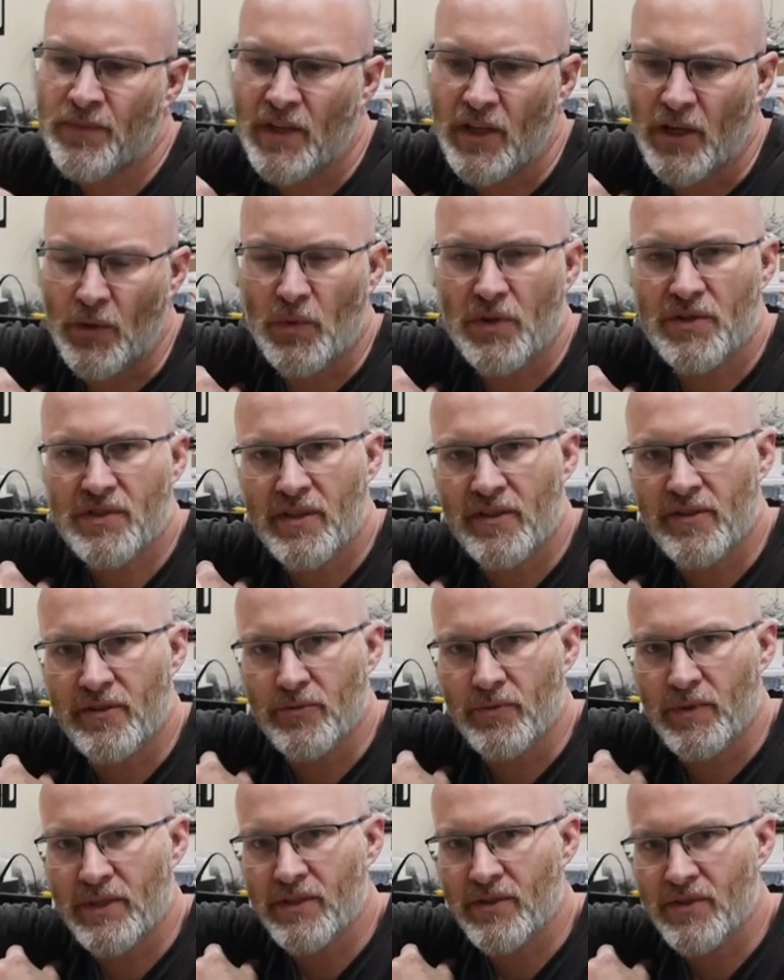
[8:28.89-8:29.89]
I was going to
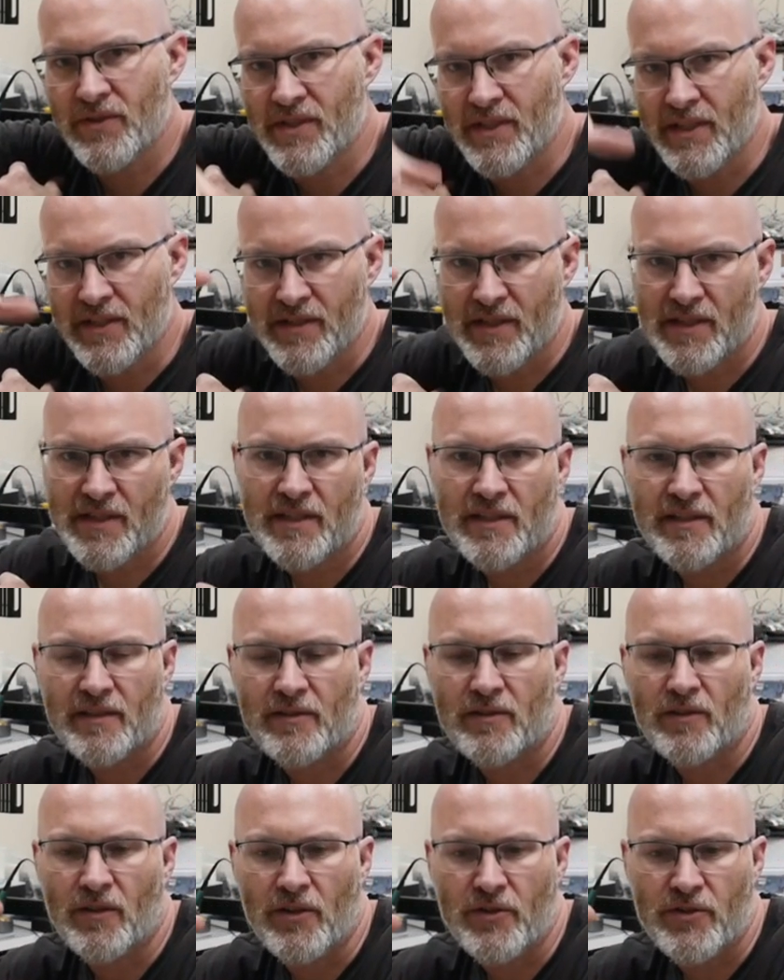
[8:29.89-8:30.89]
reuse the existing
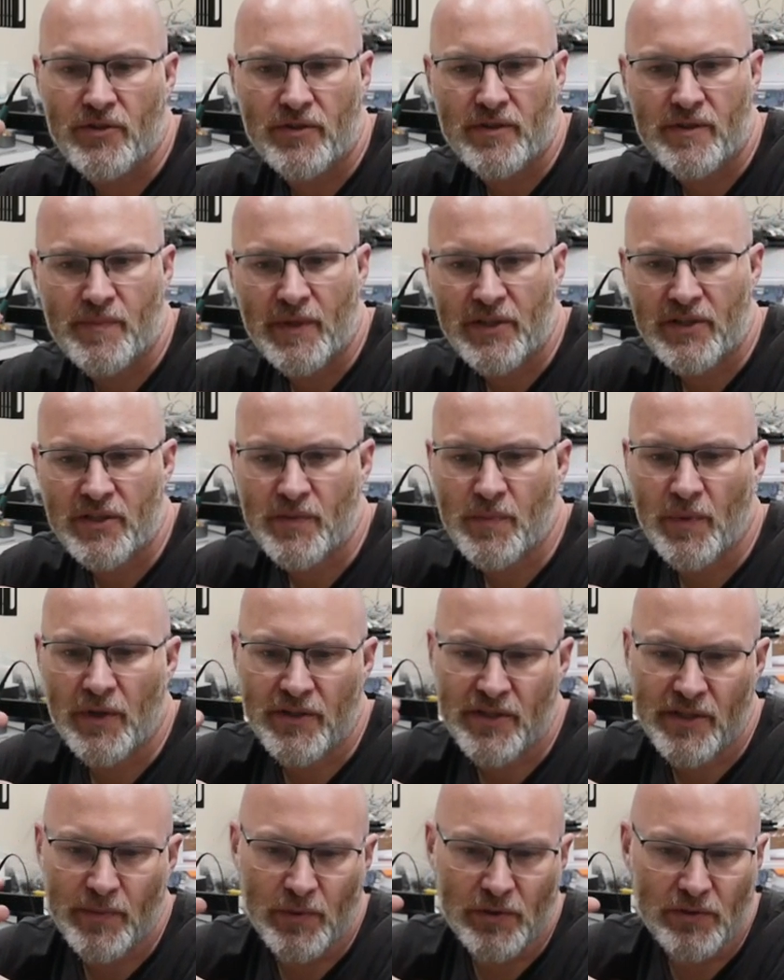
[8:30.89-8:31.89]
enclosure as much as
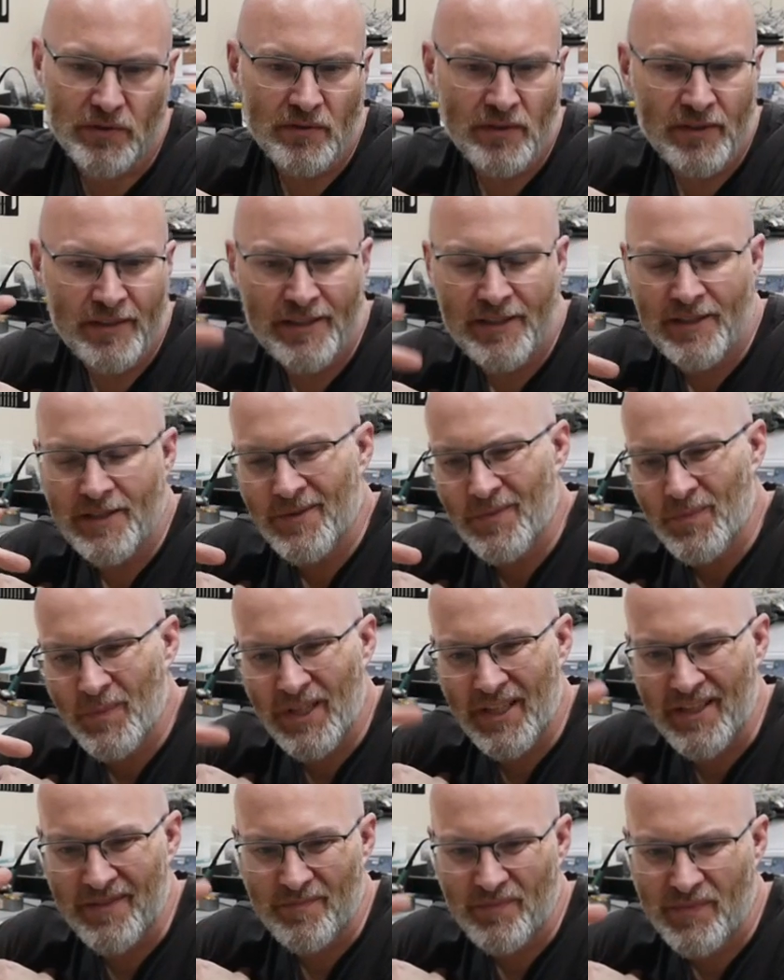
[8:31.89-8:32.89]
possible,
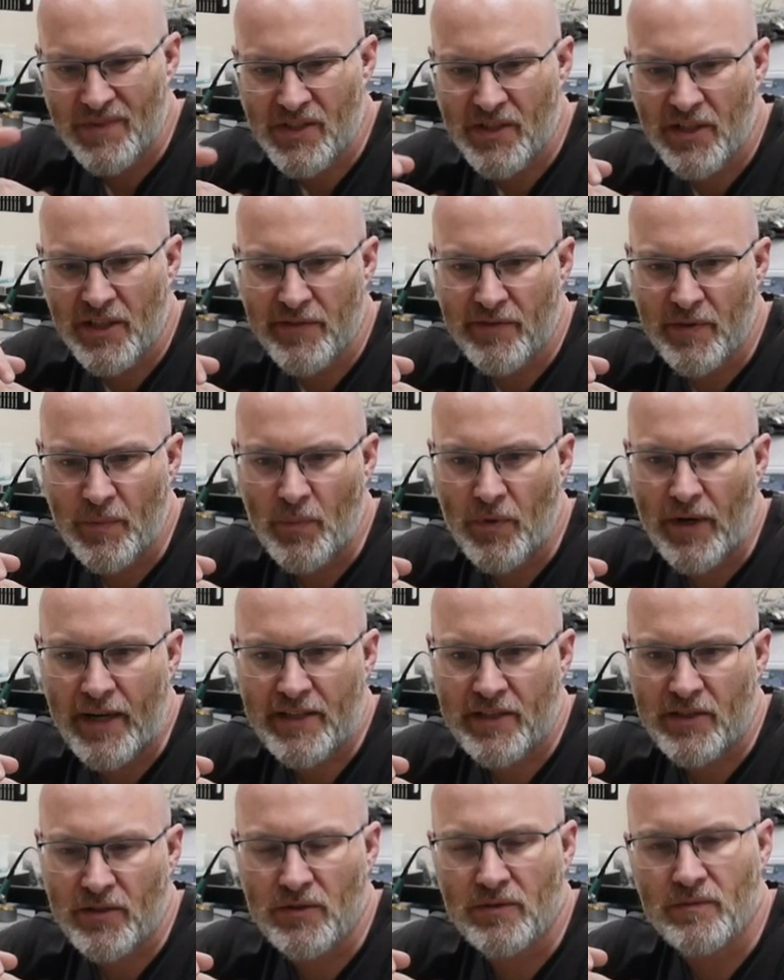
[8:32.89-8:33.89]
but it's kind of
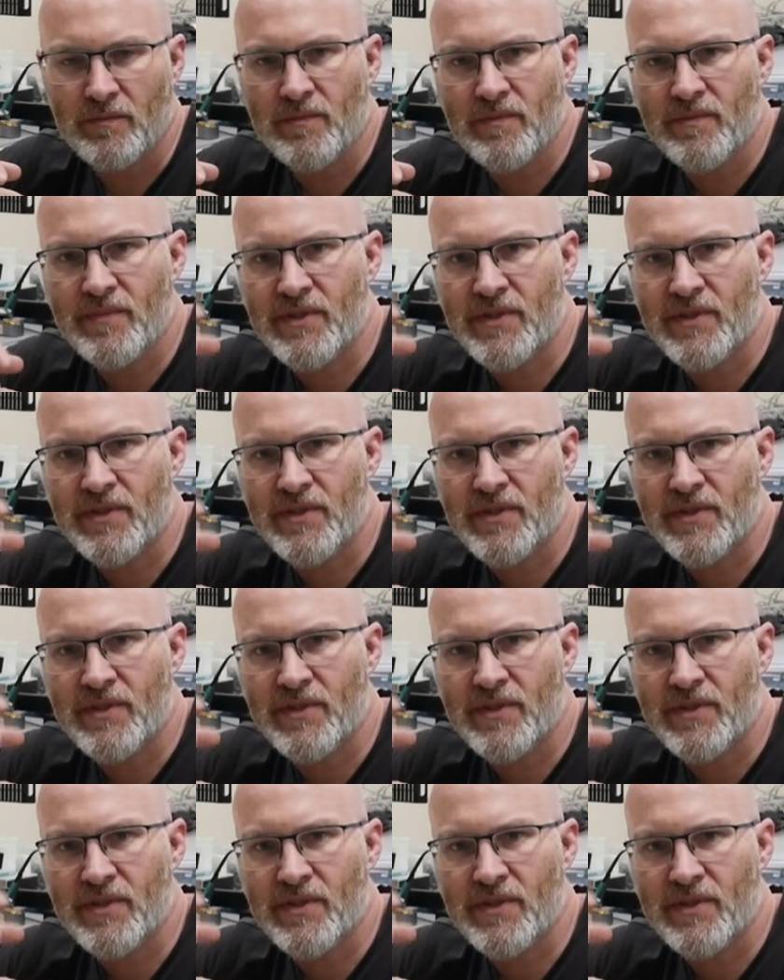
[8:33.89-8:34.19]
impractical.